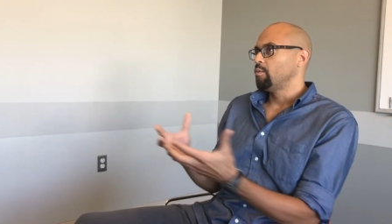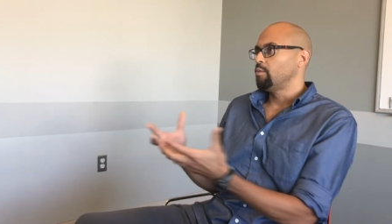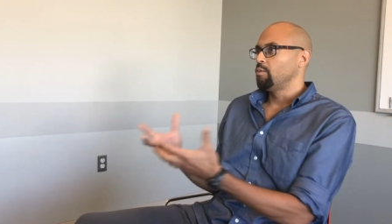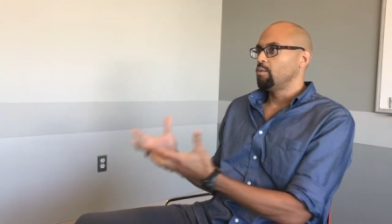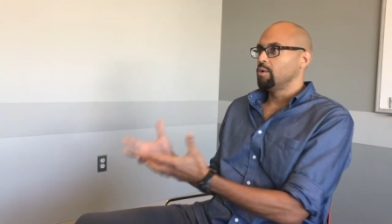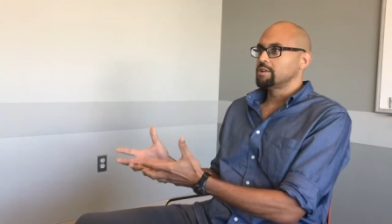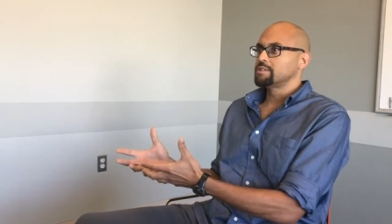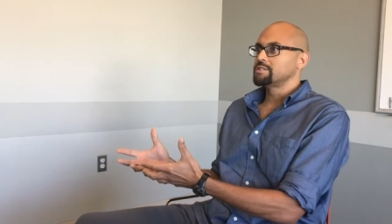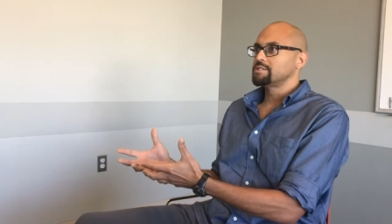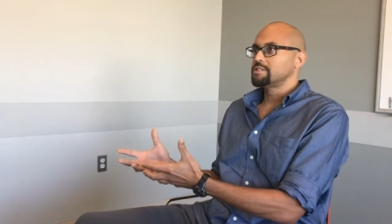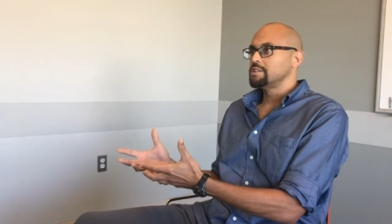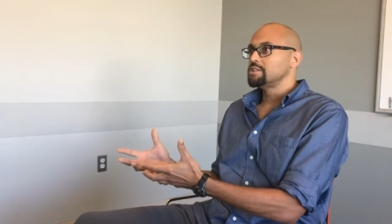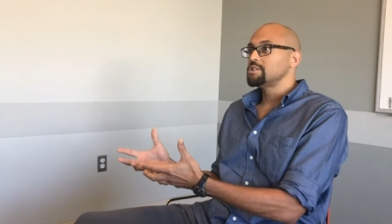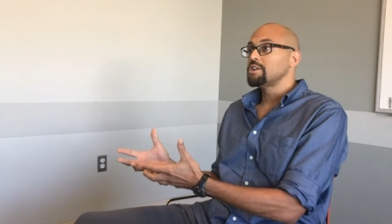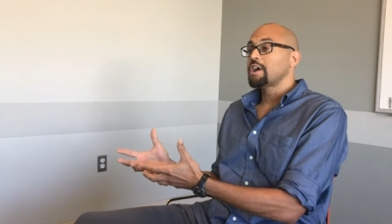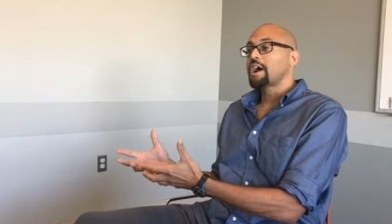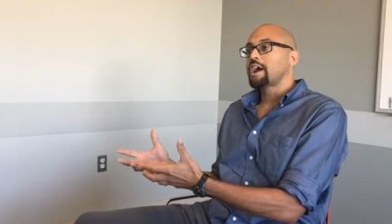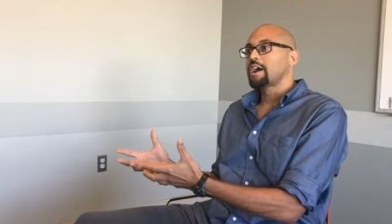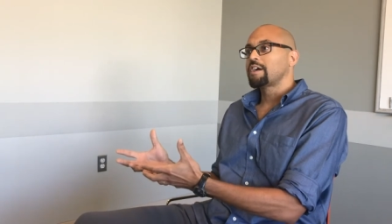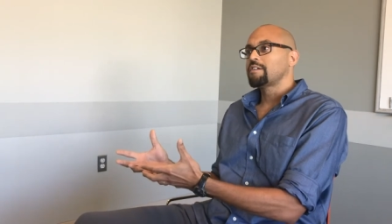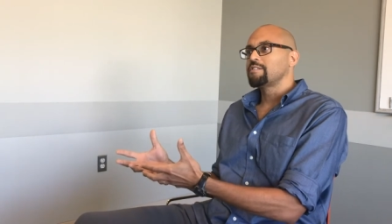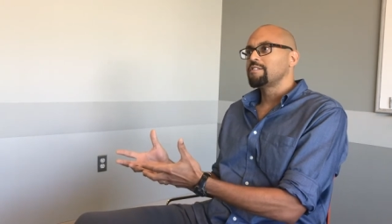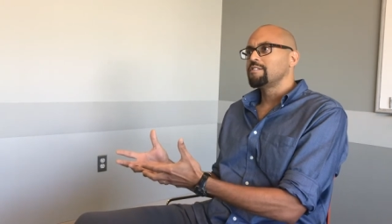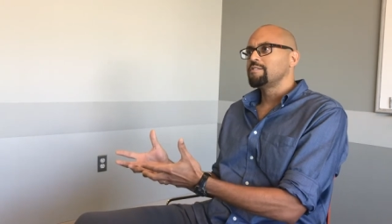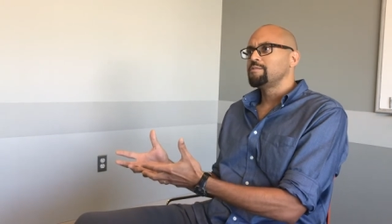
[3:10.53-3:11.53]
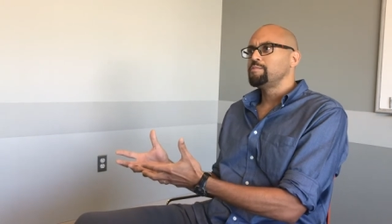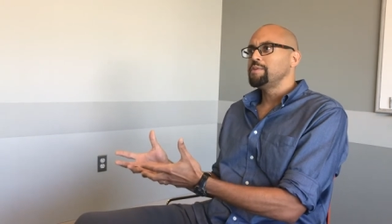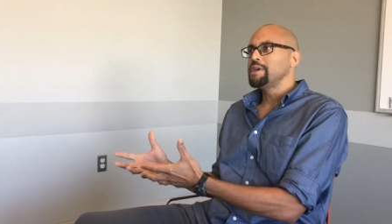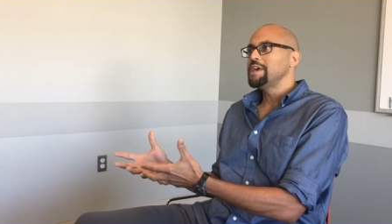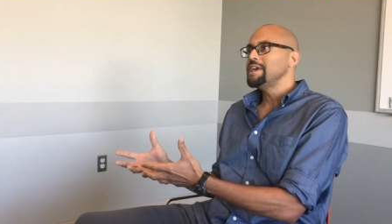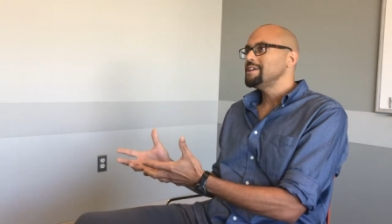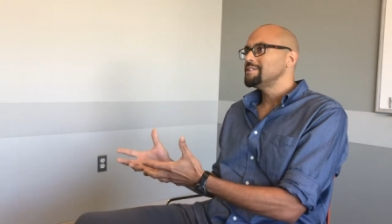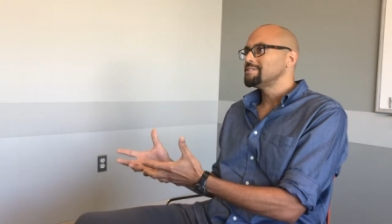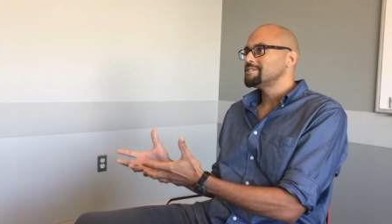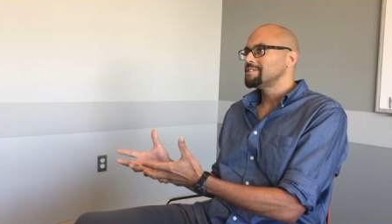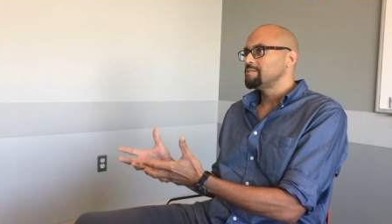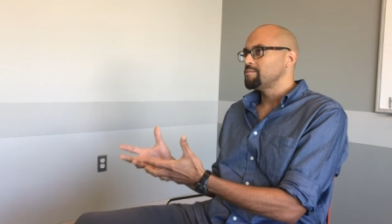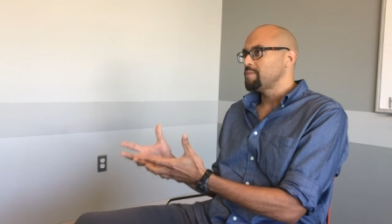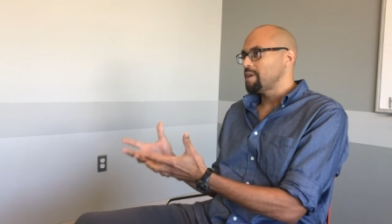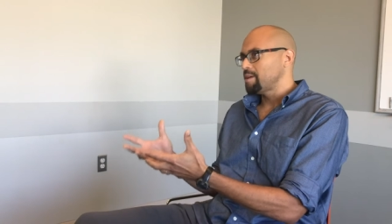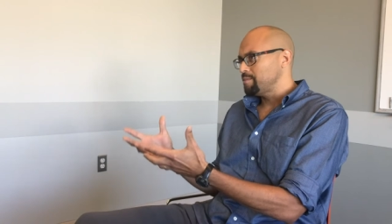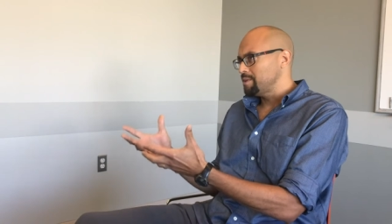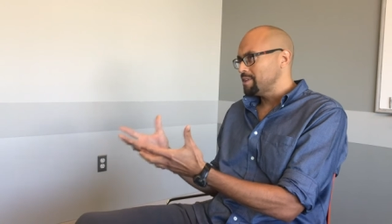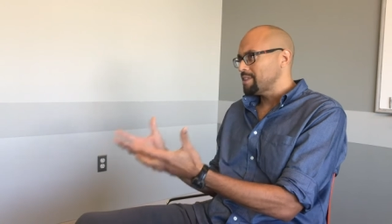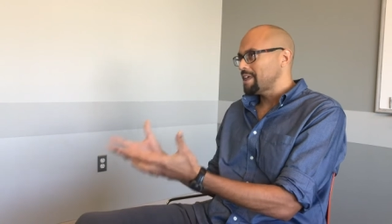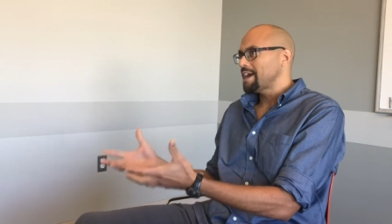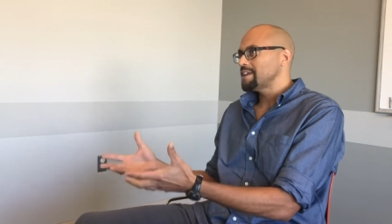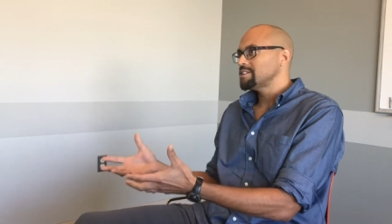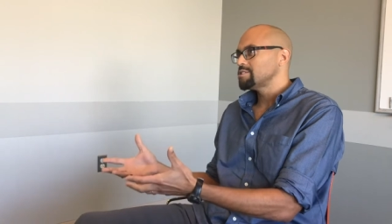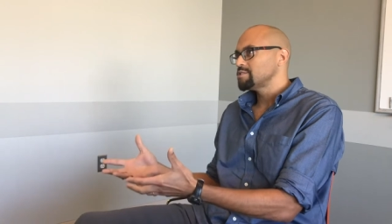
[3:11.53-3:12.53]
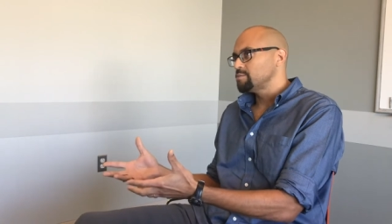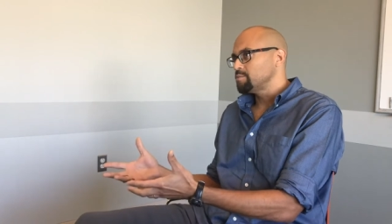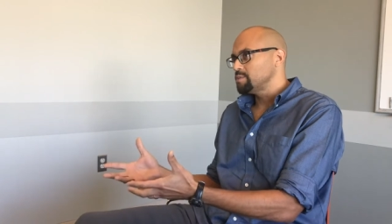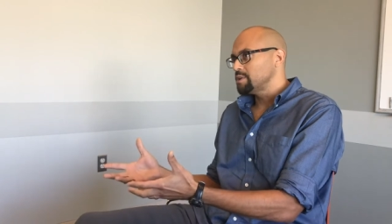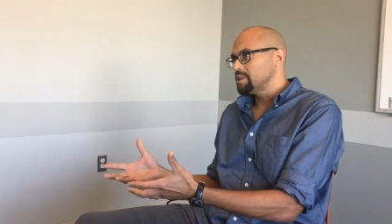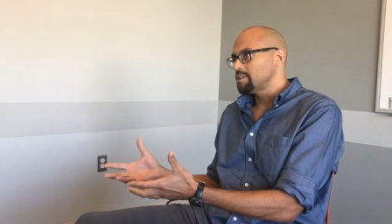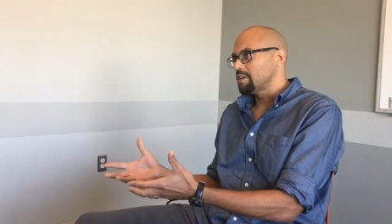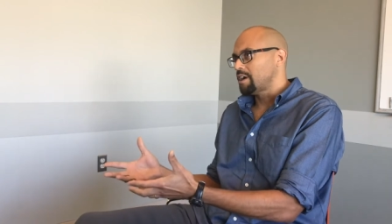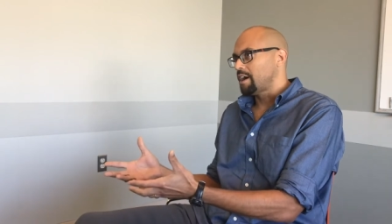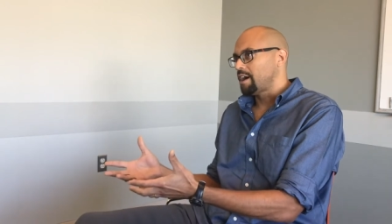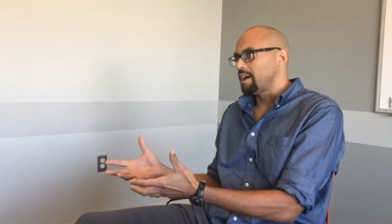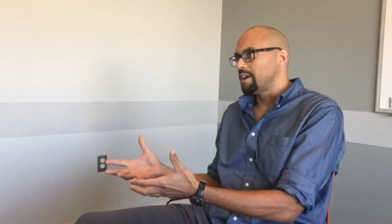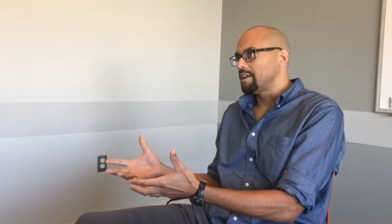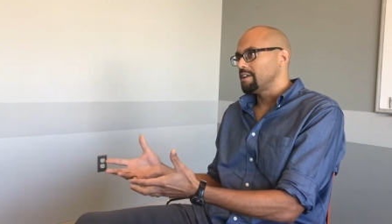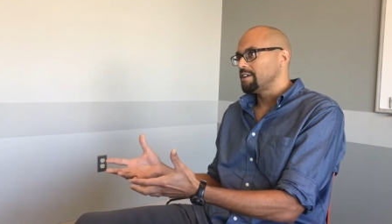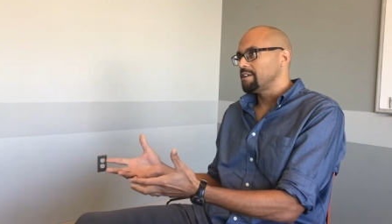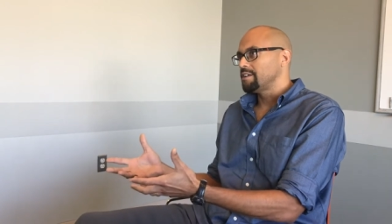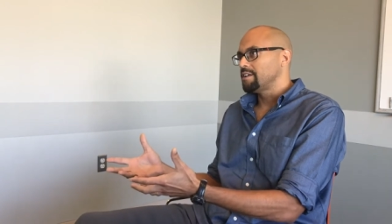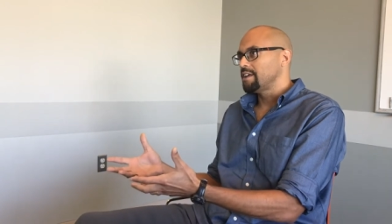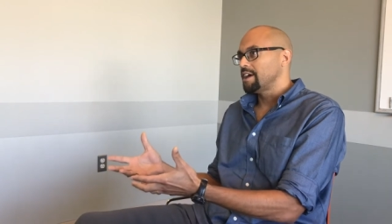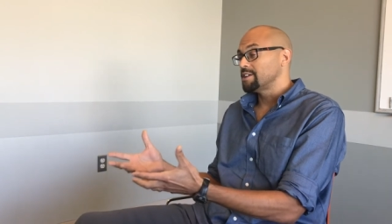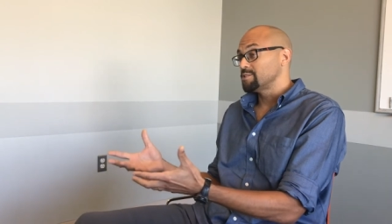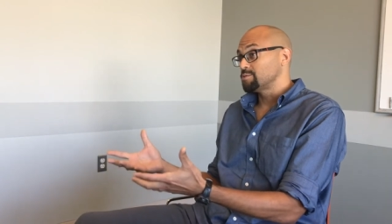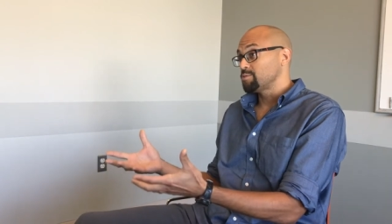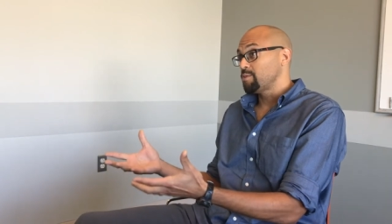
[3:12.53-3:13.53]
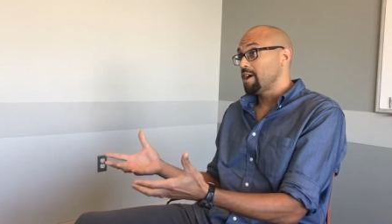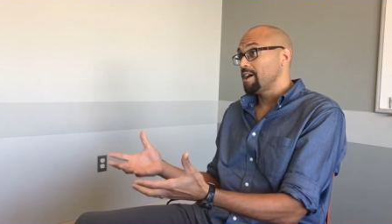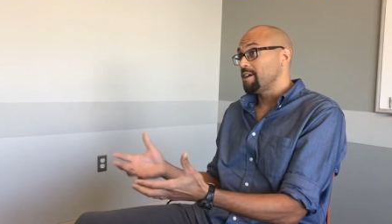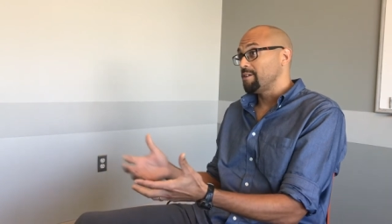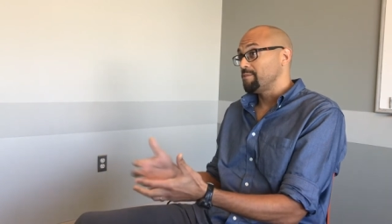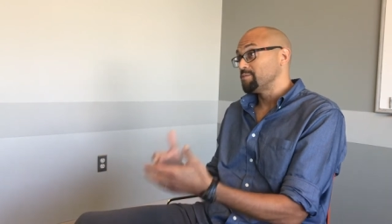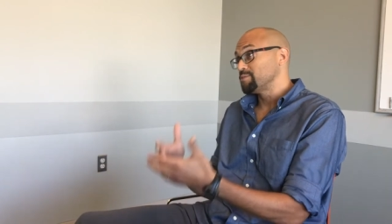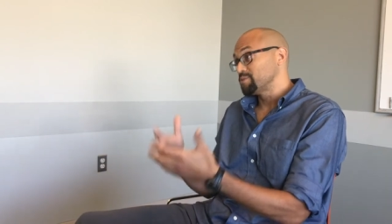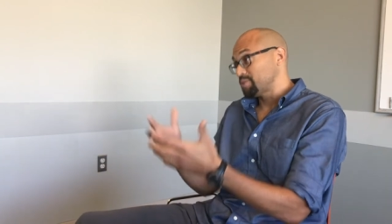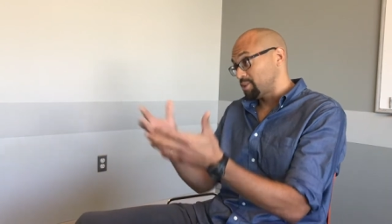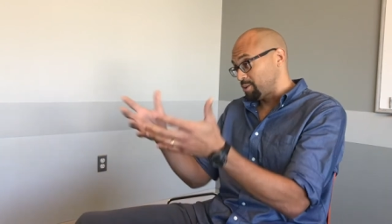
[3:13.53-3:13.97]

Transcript: what's the geography of peace? And maybe that should be taught as well.